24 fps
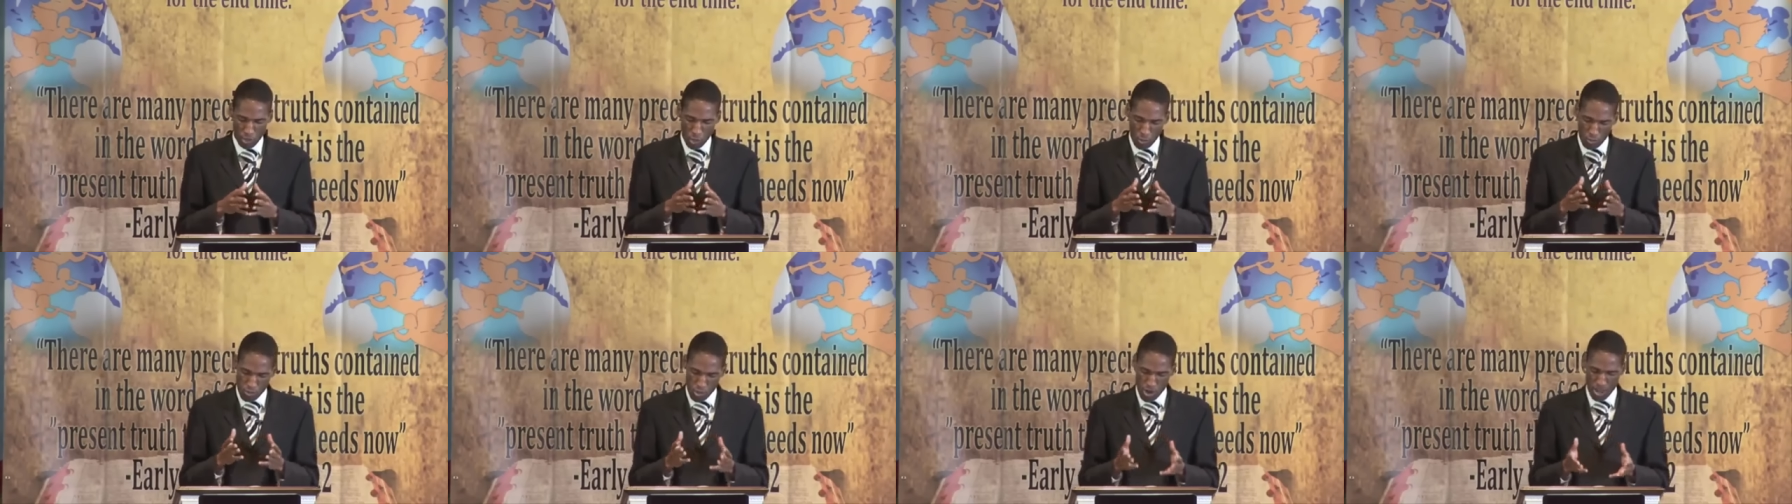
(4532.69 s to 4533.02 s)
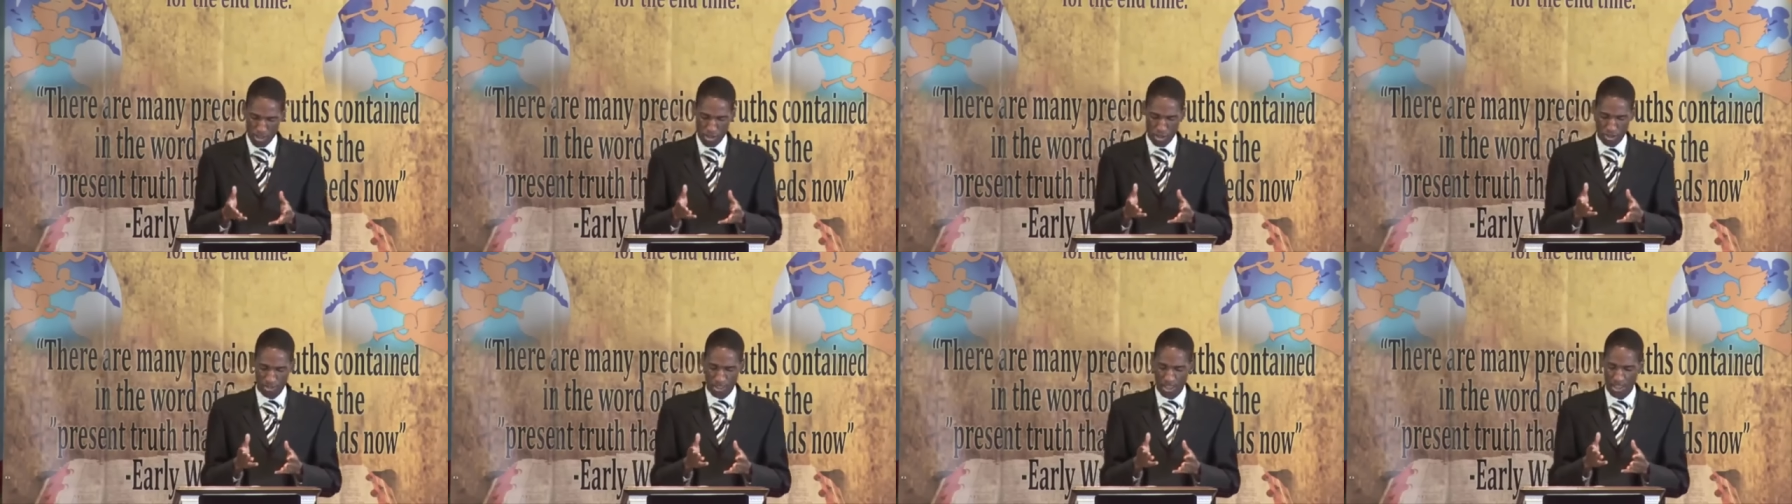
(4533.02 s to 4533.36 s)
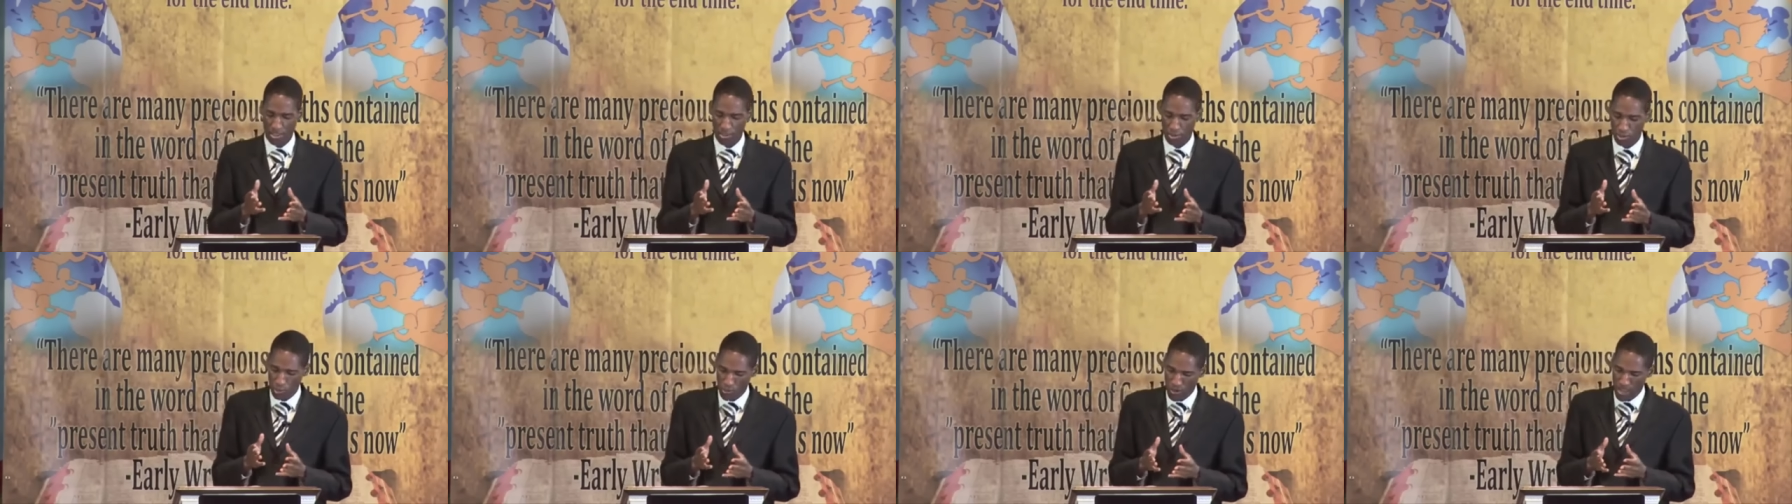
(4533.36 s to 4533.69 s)
to preach
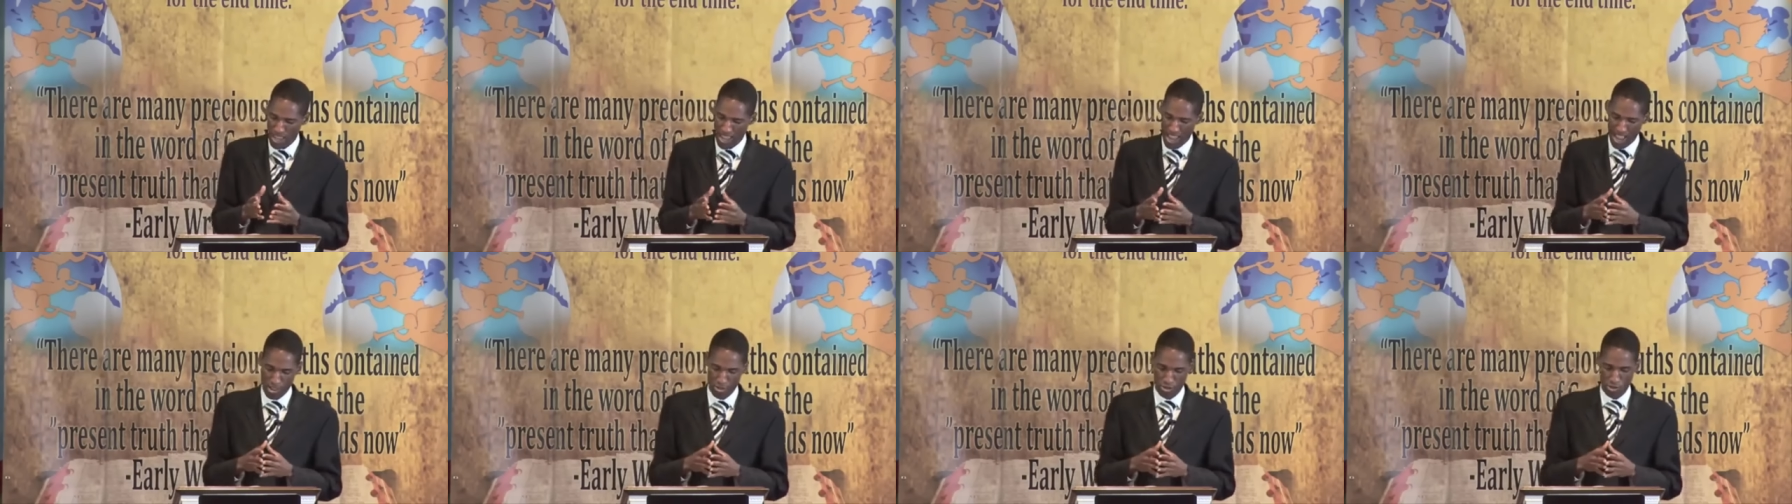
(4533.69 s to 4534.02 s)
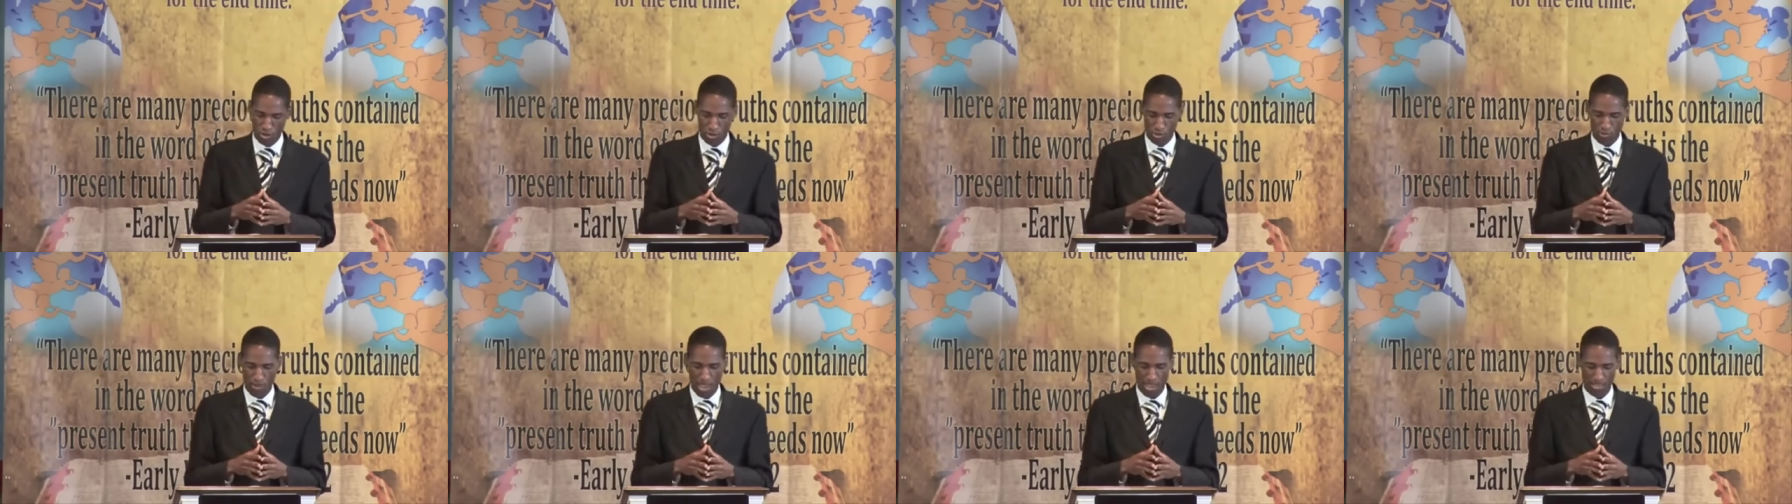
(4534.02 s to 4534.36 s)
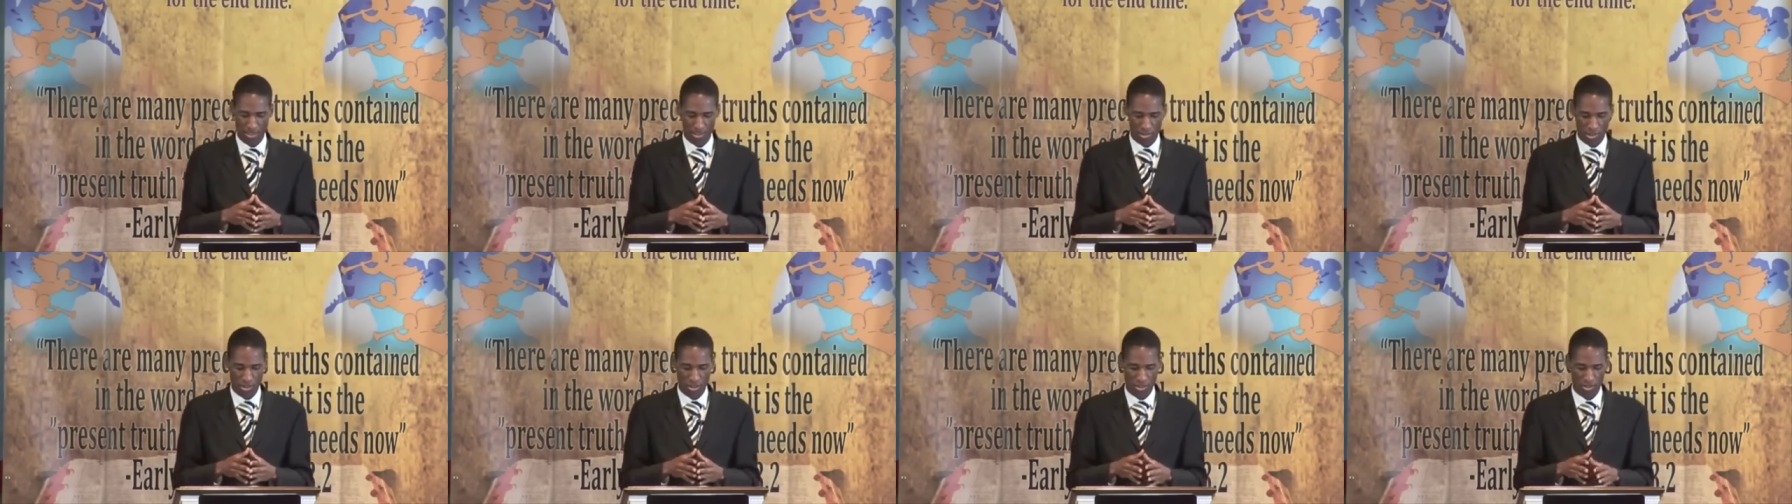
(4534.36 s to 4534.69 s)
the three angels'
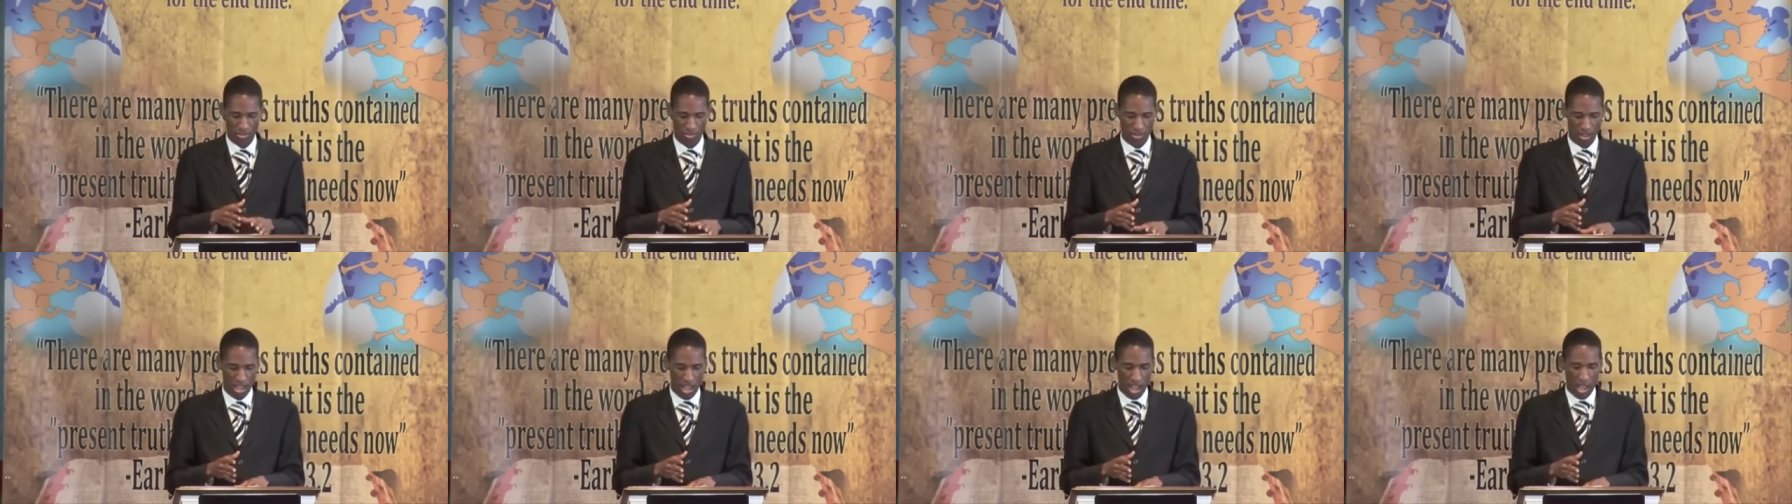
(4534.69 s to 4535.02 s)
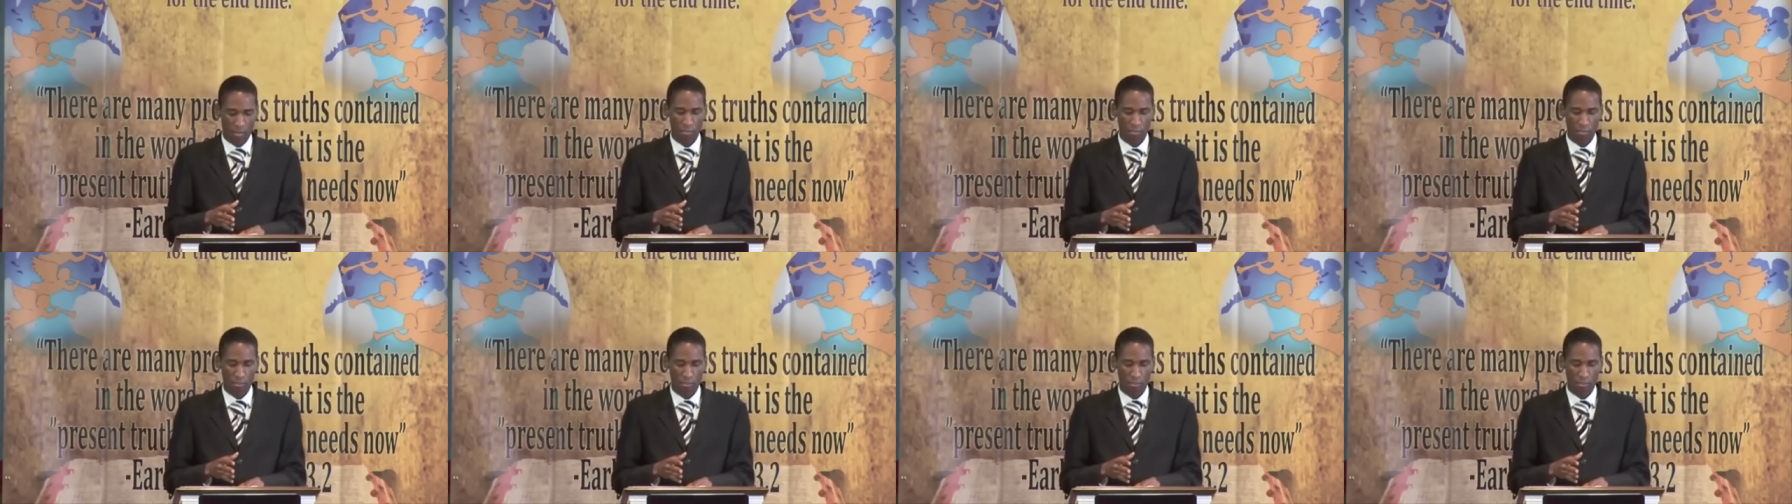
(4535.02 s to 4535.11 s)
messages.